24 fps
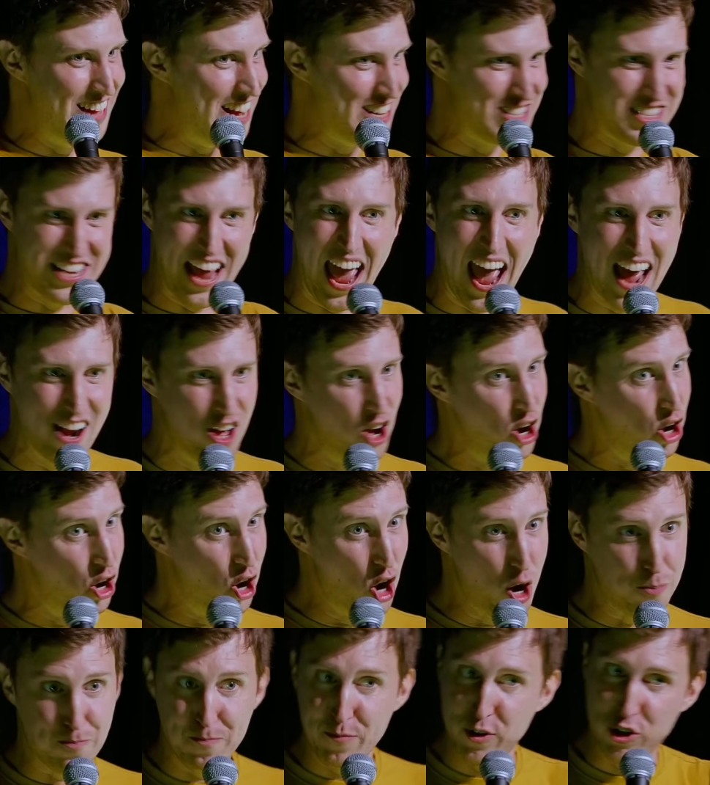That's it.
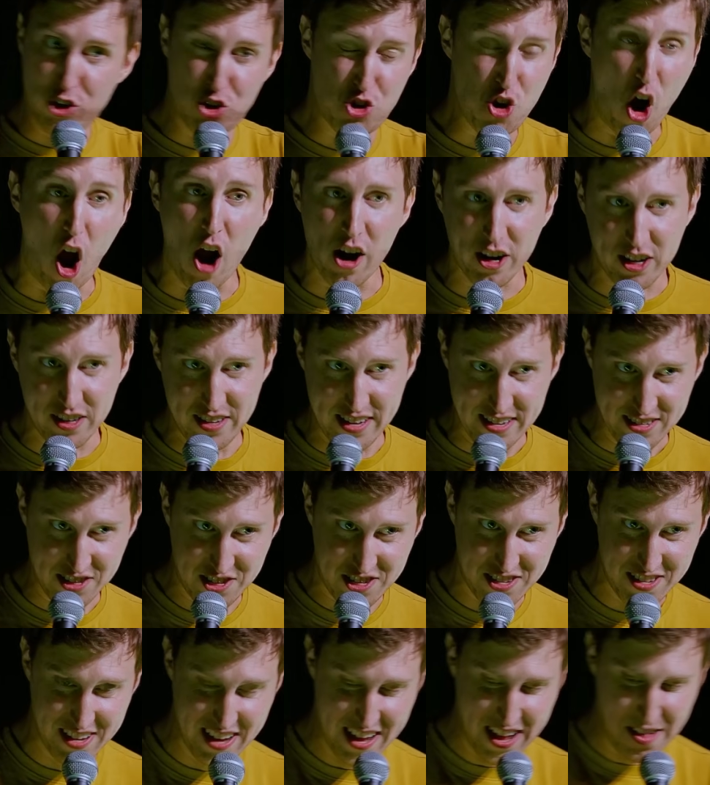Whoop.
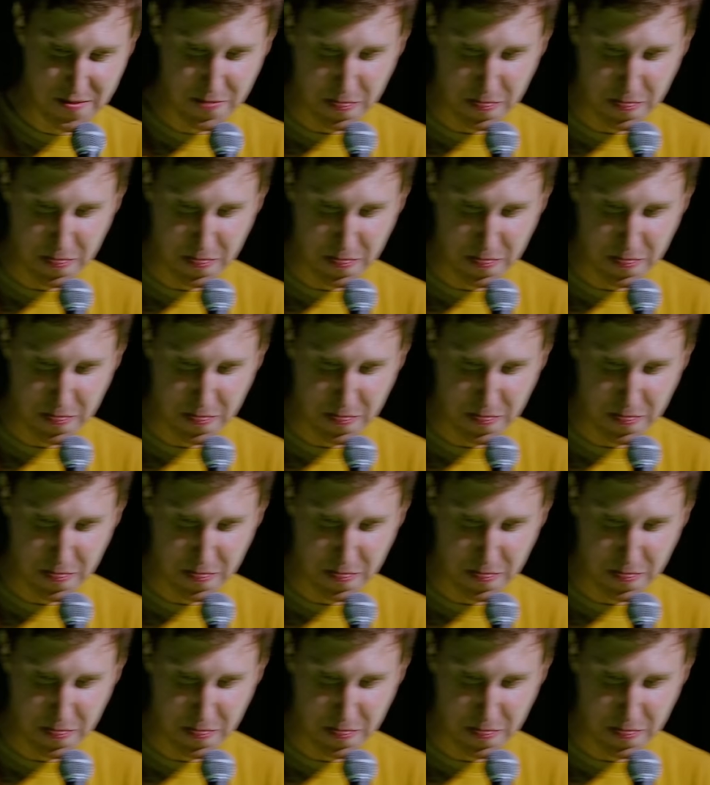Darkness.